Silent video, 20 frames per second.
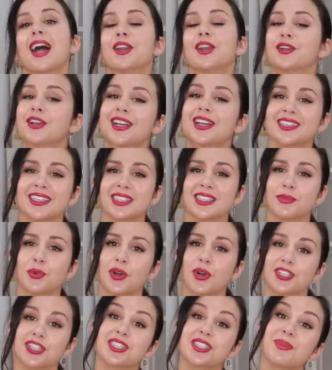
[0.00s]
I know you guys had some
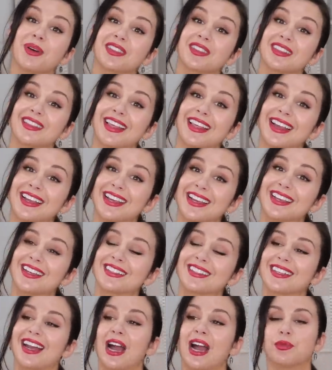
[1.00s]
questions about the
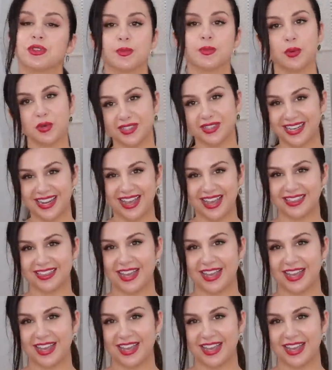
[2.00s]
leggings. I was supposed to get